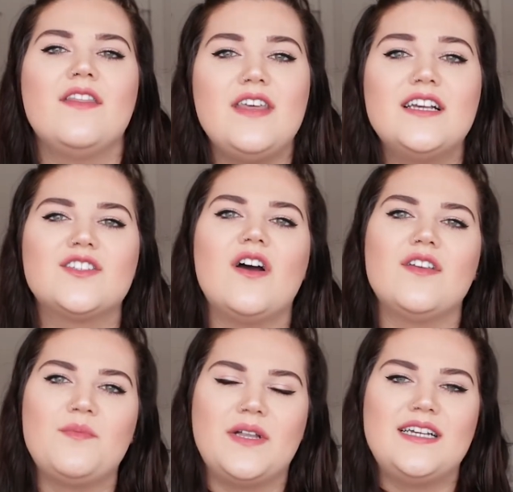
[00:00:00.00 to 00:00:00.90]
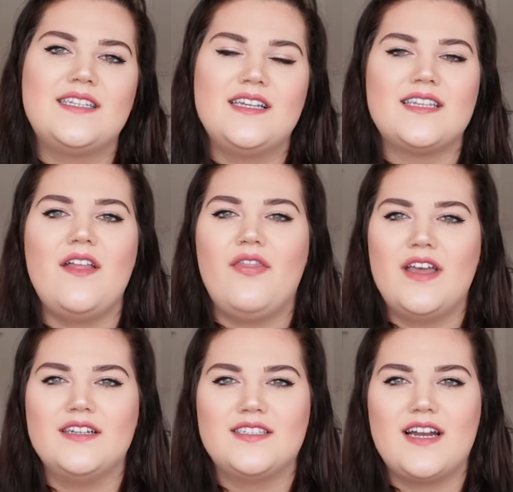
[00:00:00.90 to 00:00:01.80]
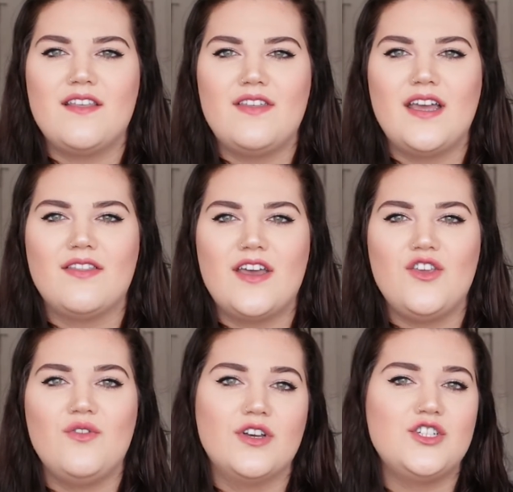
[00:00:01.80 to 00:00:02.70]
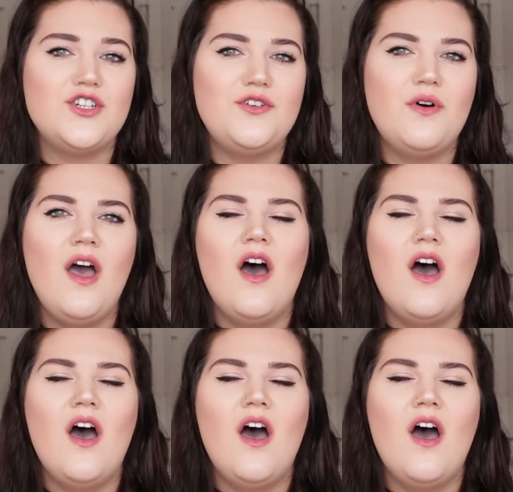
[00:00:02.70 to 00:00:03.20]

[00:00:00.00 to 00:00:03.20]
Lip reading: These are the places and things that I think that you could do